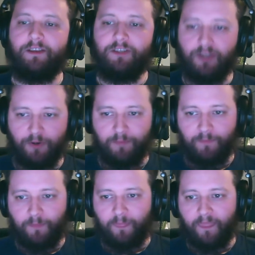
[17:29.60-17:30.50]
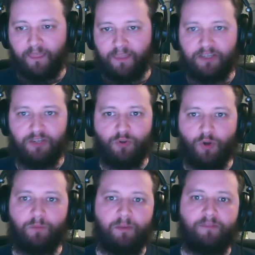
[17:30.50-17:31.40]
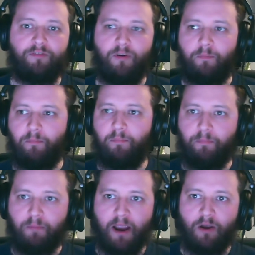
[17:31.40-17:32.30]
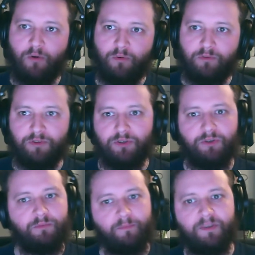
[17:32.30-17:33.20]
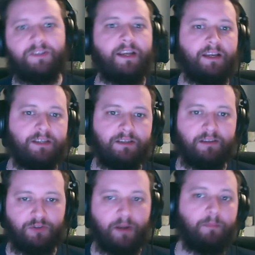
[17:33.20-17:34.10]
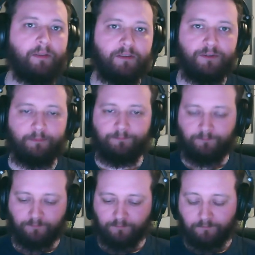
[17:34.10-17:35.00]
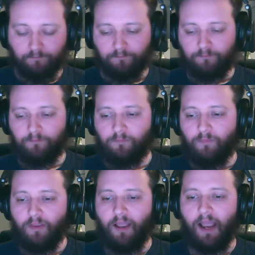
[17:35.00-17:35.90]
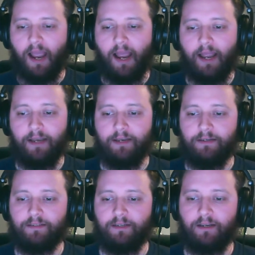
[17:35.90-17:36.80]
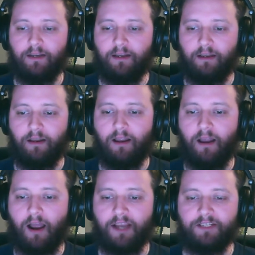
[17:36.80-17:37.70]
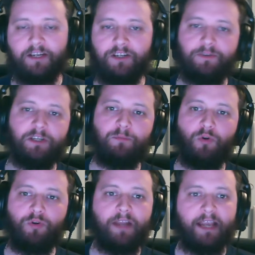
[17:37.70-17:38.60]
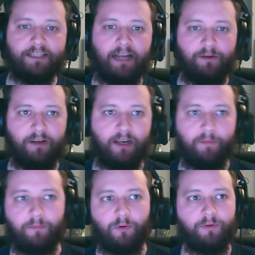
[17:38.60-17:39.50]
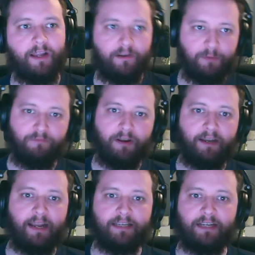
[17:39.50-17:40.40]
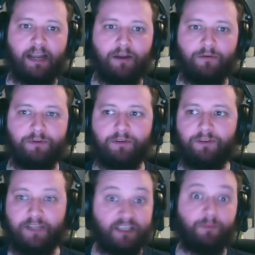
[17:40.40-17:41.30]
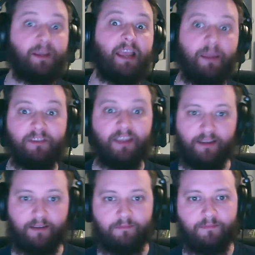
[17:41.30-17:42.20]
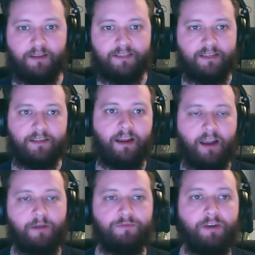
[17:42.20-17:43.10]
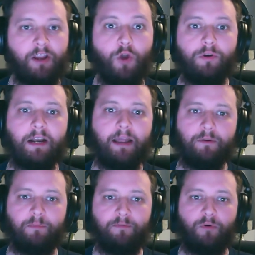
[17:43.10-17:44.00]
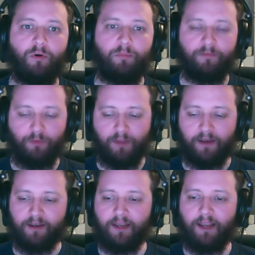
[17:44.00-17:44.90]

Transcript: so this annoyed me for about 6 to 8 months. And I started to explore Nextcloud a little bit more. Now, I've been running Nextcloud since it became a thing, since I was running OwnCloud before then.